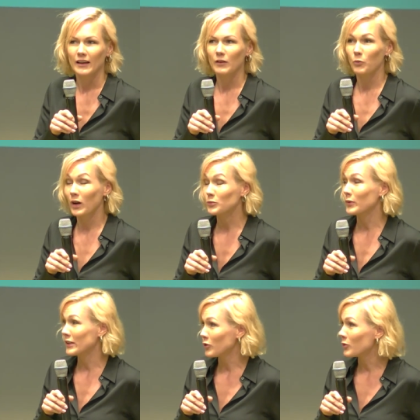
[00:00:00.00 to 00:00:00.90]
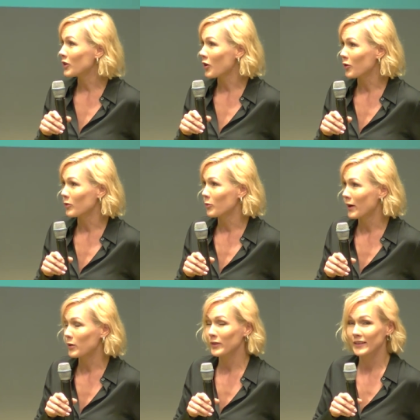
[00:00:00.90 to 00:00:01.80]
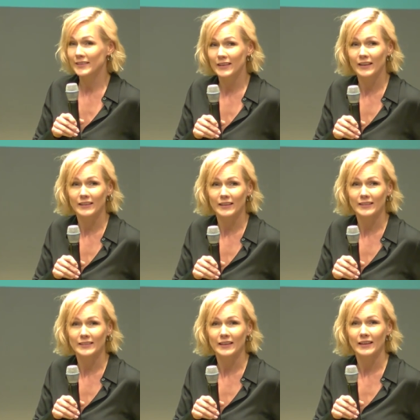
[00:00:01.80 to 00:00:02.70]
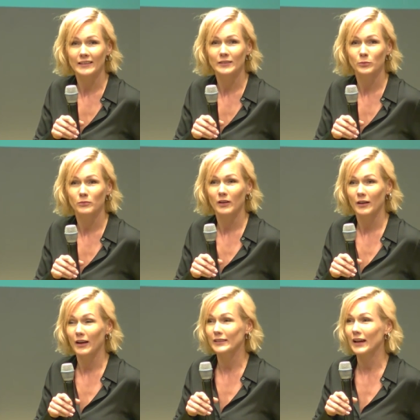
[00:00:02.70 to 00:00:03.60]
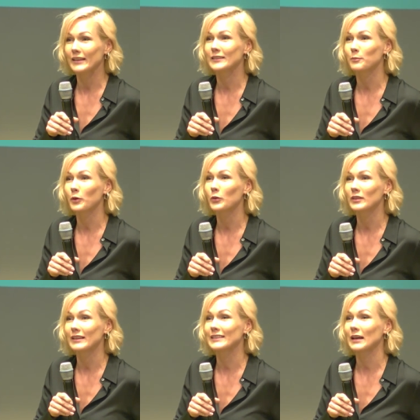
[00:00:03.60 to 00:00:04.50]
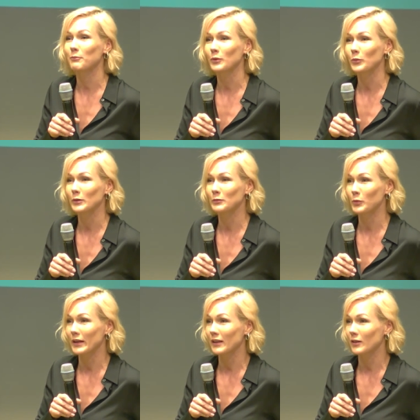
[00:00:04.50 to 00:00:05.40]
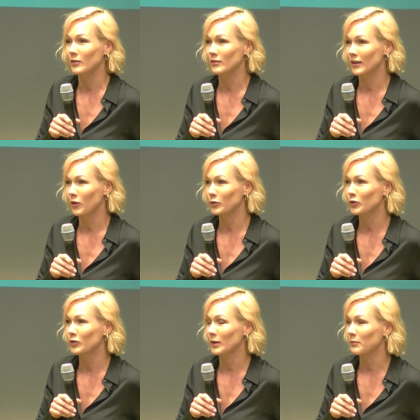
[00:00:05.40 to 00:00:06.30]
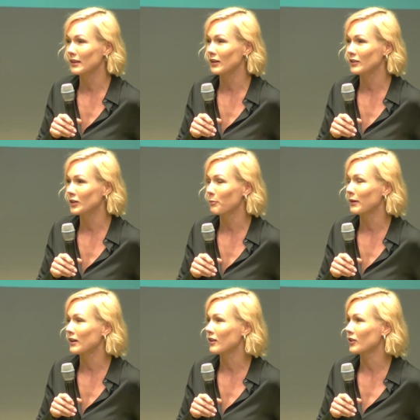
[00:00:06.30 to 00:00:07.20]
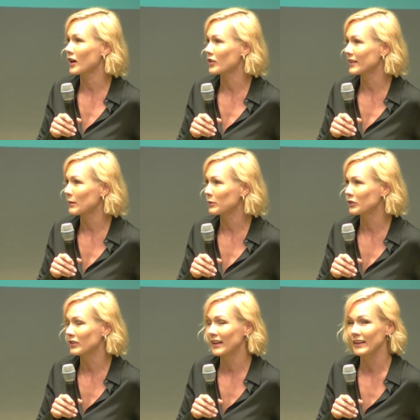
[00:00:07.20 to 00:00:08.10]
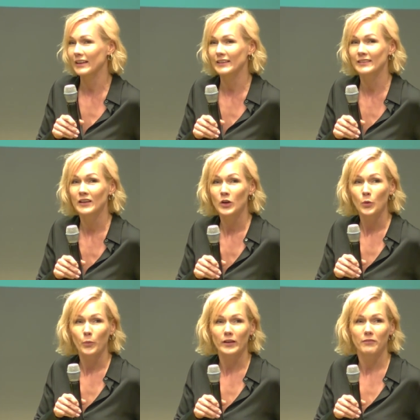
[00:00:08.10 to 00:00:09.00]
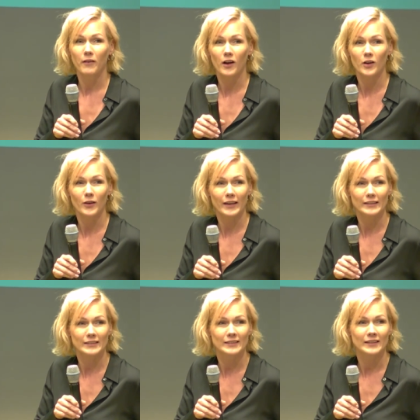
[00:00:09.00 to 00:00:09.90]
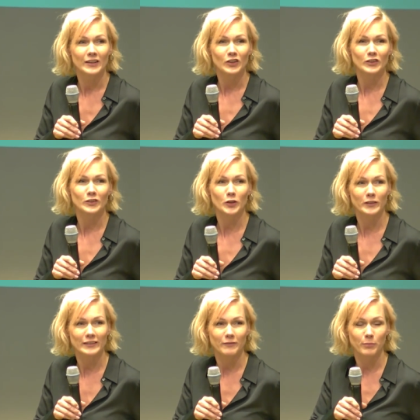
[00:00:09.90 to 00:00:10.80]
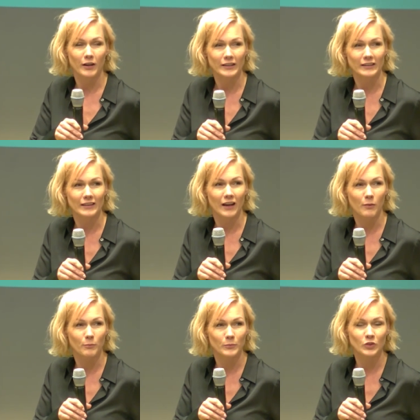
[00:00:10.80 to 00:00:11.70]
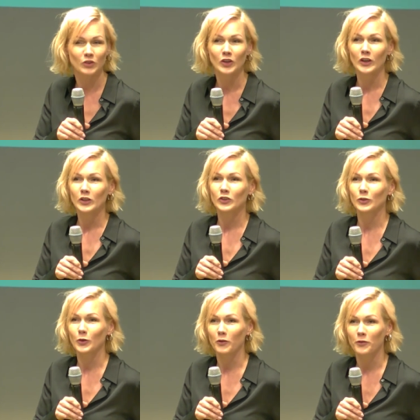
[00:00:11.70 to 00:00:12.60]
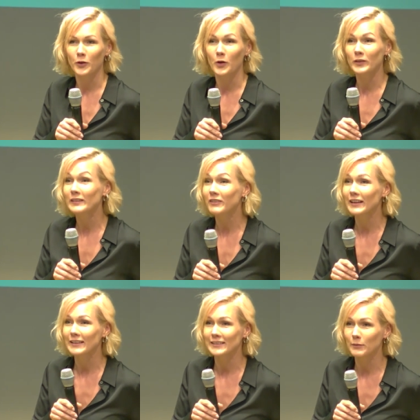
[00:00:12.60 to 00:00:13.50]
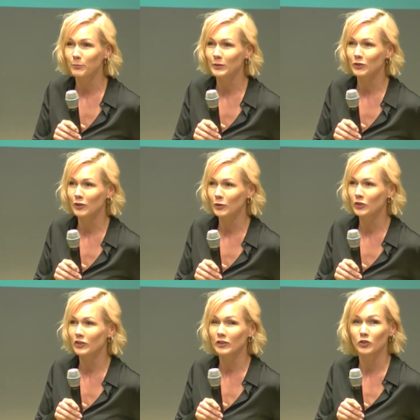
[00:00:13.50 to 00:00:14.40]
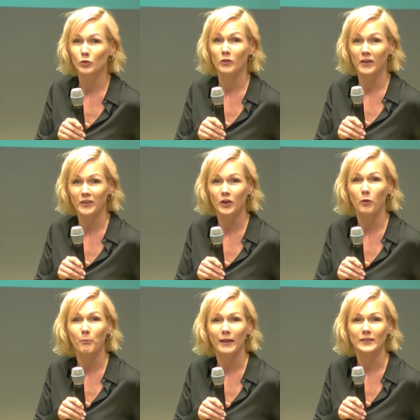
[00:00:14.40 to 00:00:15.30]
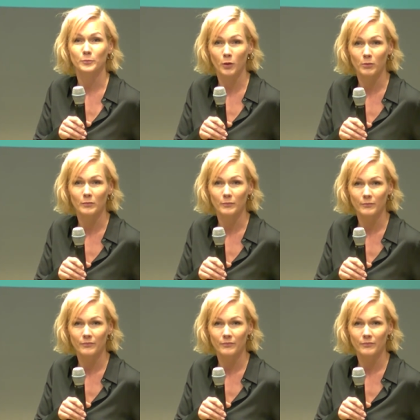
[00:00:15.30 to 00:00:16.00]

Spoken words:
What we do know, where we're seeing this, is, I suppose, an example we bring, also something, a topic on our table today, is when a far-right conservative party comes to offer a really simple solution to a very complex problem.